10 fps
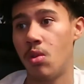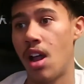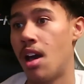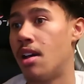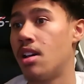And
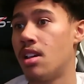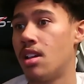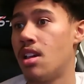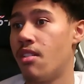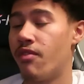I
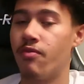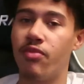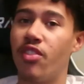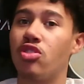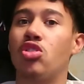
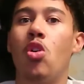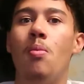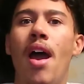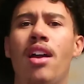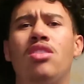feel so
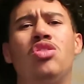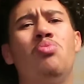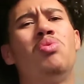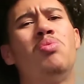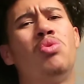bad because so
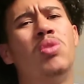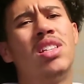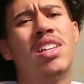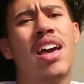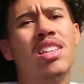many people
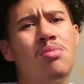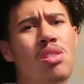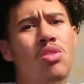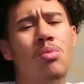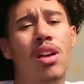would text
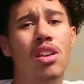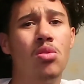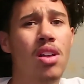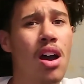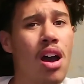me and be like,
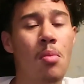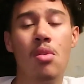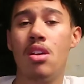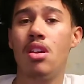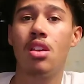yo Dom,
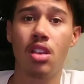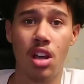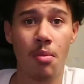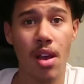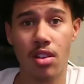
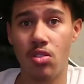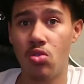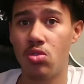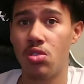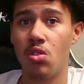come back to
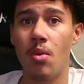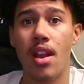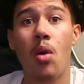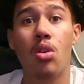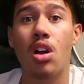YouTube,
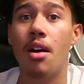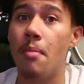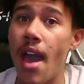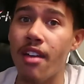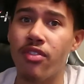and I would come
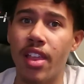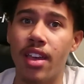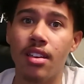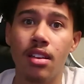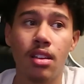back for
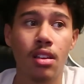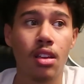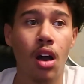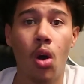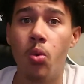like
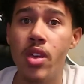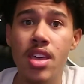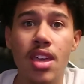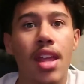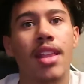a
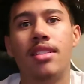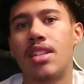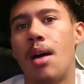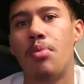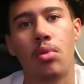week and then
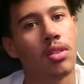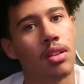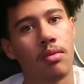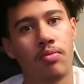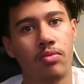stop posting,